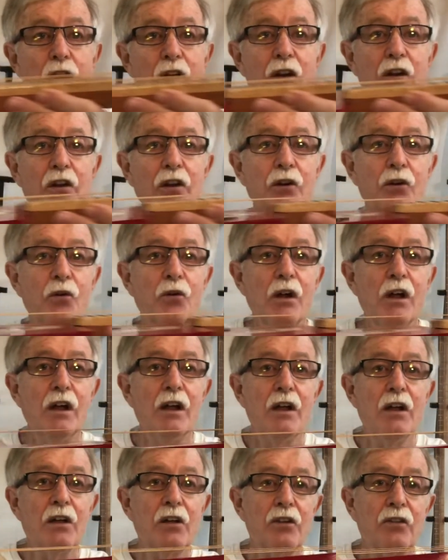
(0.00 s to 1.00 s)
low.
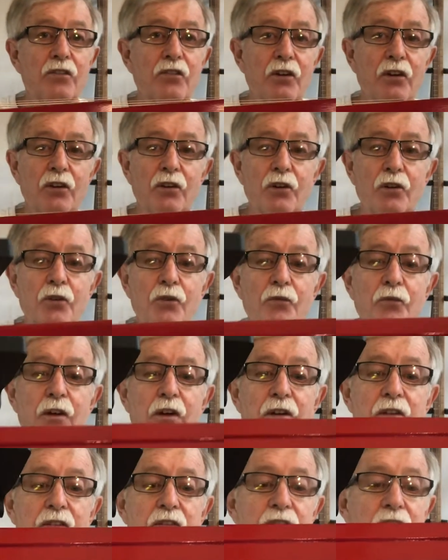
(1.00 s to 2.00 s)
So
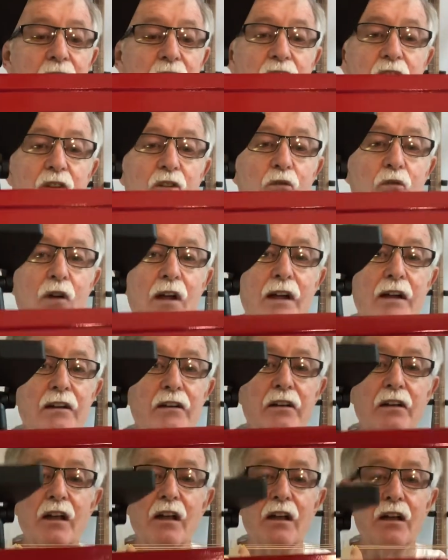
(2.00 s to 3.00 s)
it's a
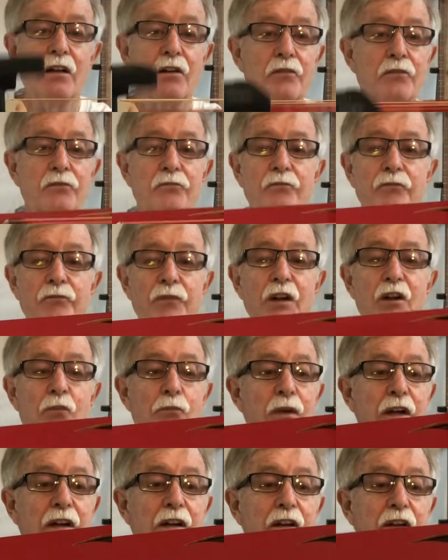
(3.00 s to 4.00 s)
great finger
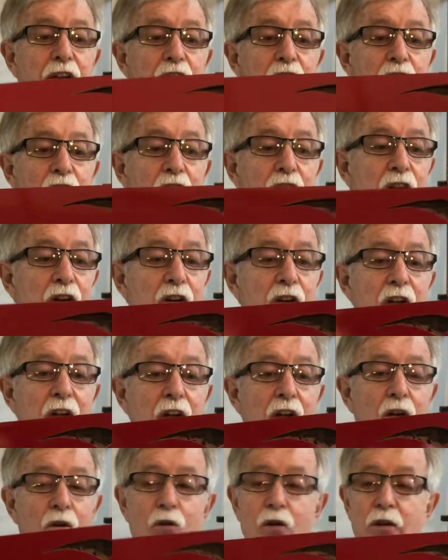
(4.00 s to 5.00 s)
picking guitar,
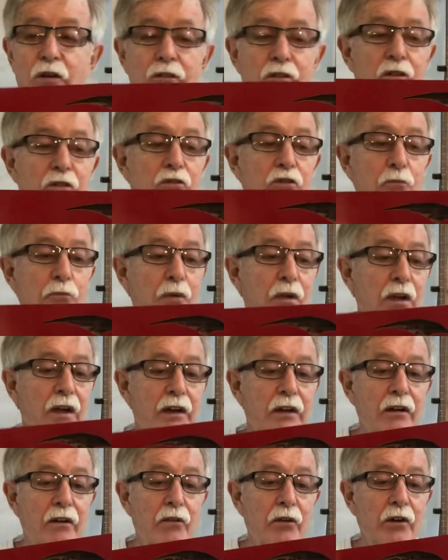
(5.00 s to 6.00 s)
or you can use a
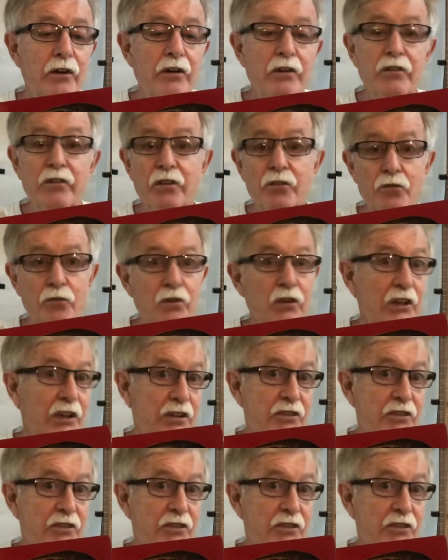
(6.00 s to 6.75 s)
pick, or you can just really